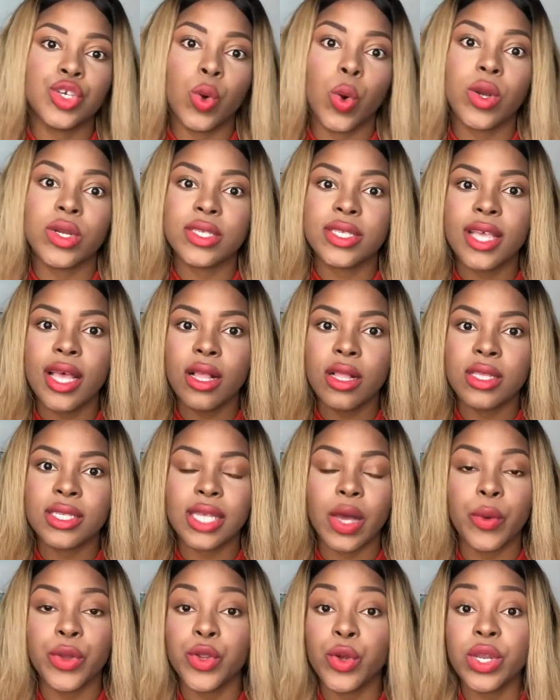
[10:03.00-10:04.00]
to ourselves
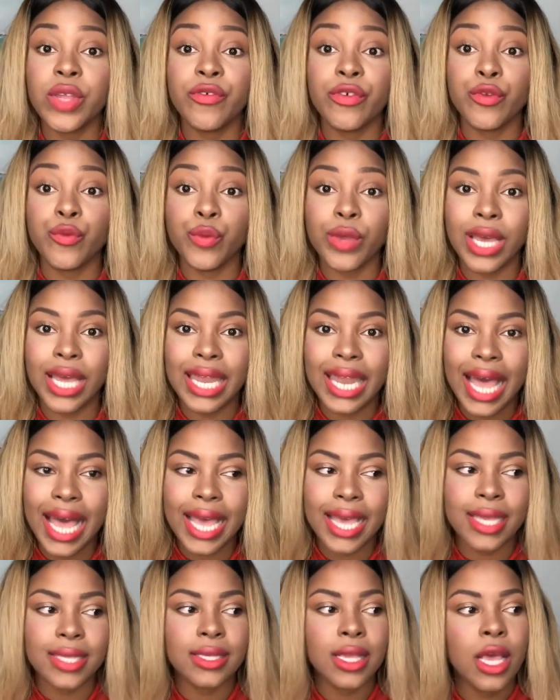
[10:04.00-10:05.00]
that we don't even
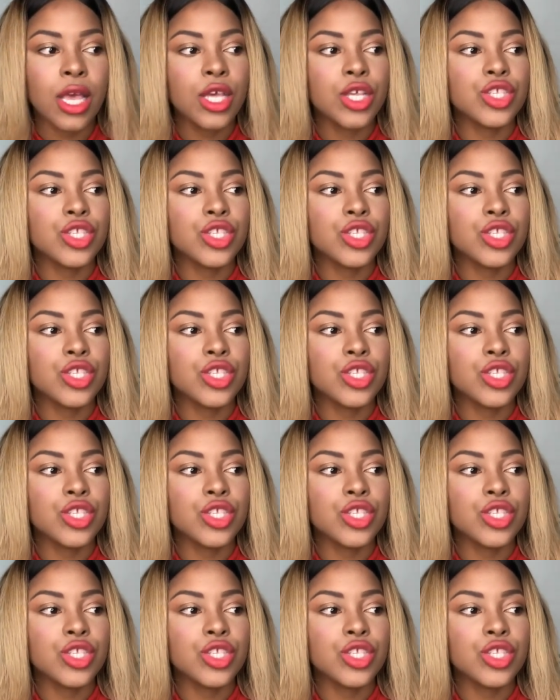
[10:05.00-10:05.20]
realize.